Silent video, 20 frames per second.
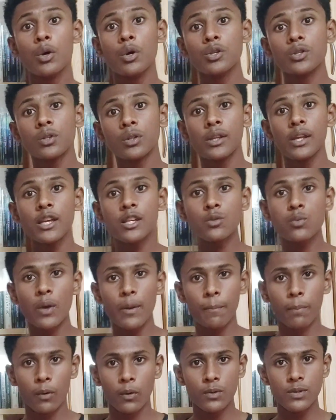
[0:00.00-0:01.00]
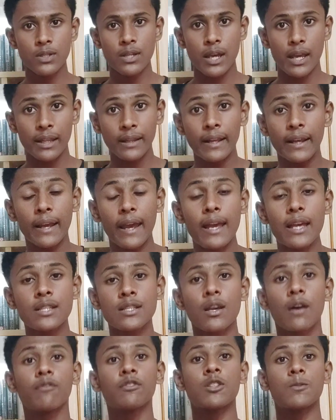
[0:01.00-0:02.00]
So these ripples, in the
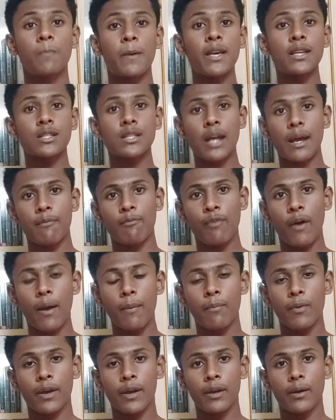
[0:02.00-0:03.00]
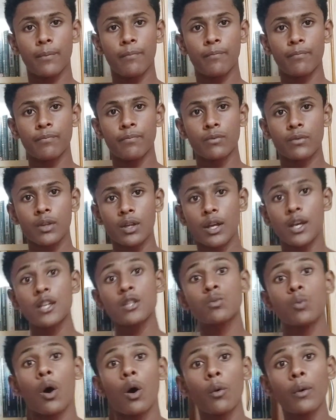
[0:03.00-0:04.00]
case of the space-time fabric,
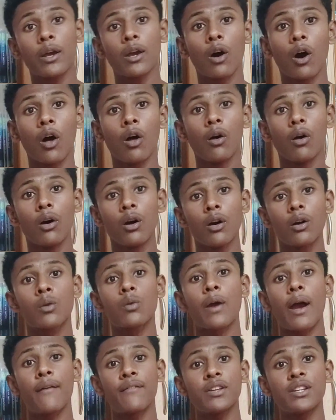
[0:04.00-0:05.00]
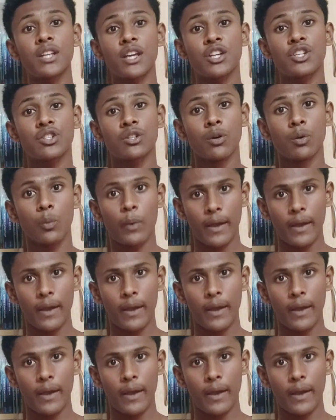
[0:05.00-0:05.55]
is what we call gravitational